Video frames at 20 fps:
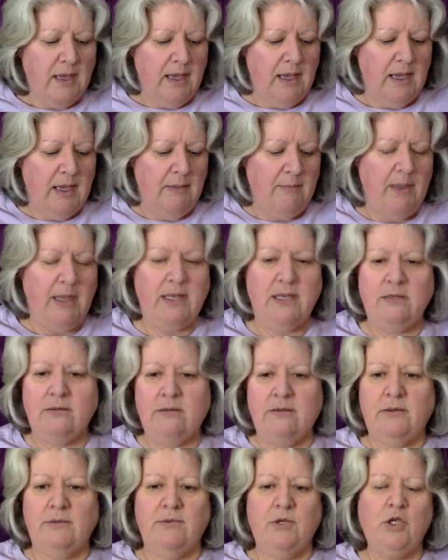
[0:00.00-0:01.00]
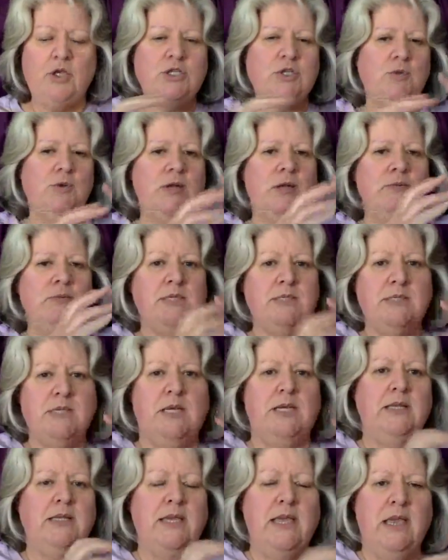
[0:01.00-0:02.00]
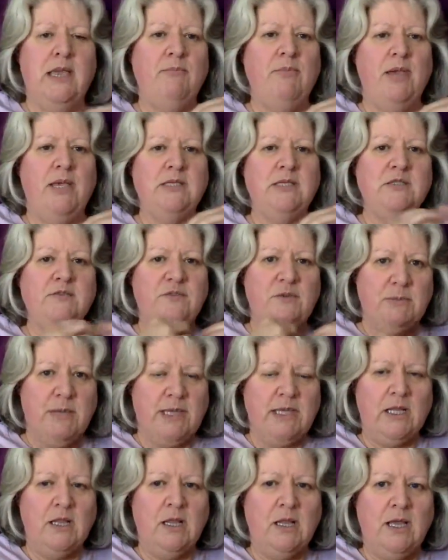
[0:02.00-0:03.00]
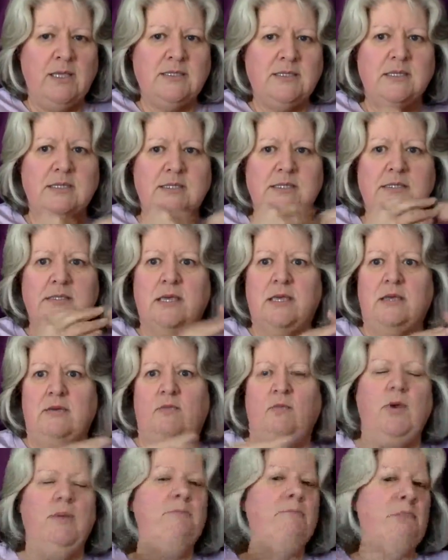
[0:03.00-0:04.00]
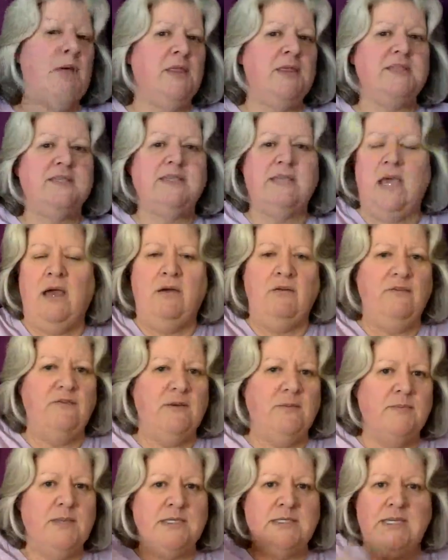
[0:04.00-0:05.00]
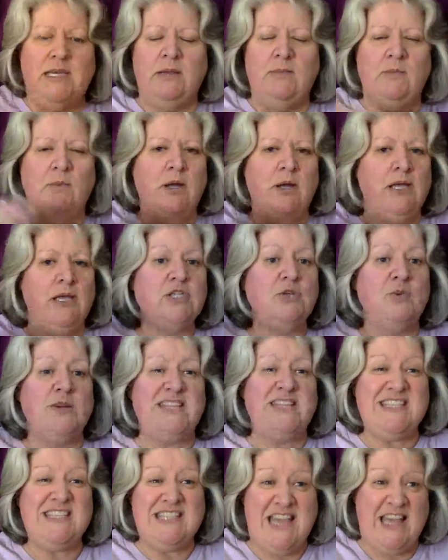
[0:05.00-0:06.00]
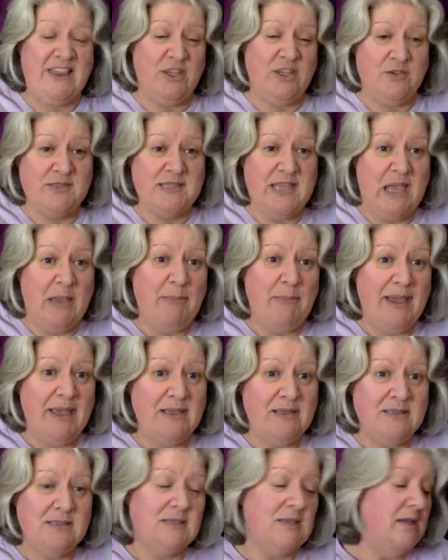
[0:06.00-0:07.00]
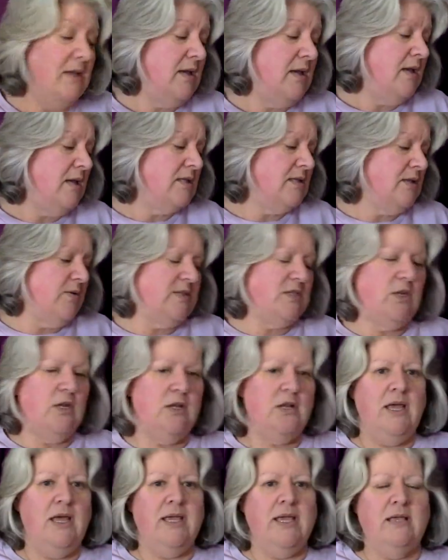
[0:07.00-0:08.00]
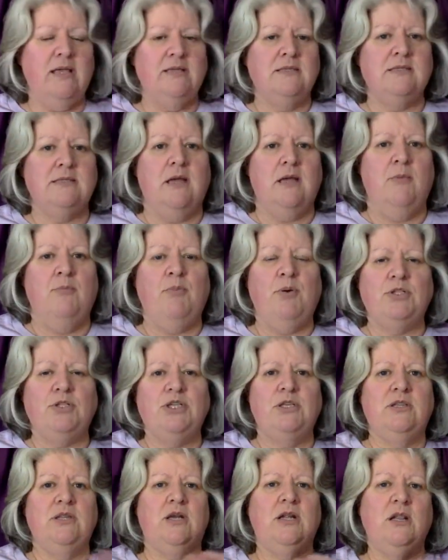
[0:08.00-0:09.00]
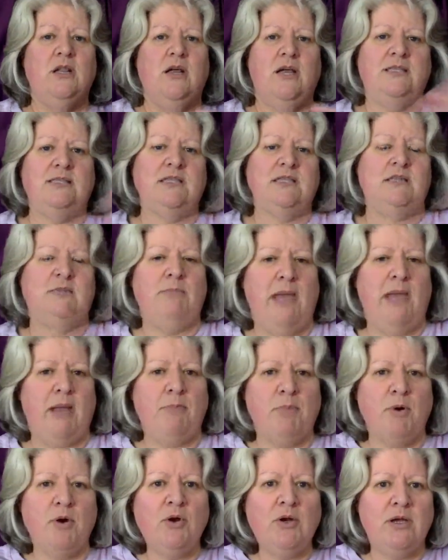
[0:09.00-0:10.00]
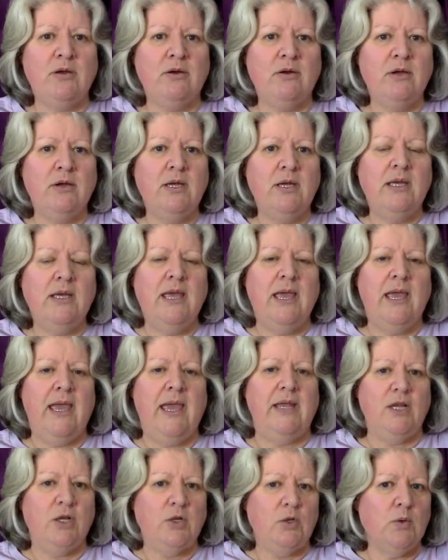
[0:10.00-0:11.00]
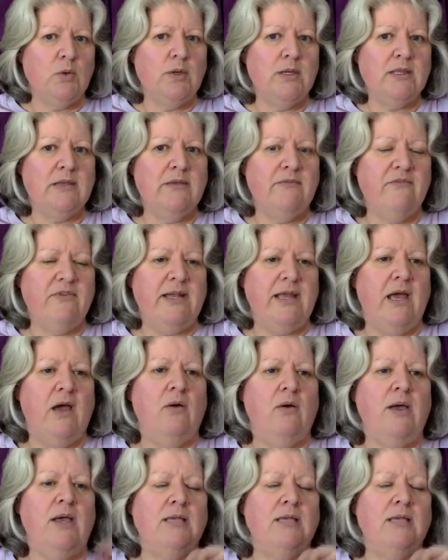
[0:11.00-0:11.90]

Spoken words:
And usually when I'm designing the campaigns for my clients, we're months out from the date when I actually want to start those campaigns. So it's not like I'm pushing the clients to the back burner and ignoring them for now.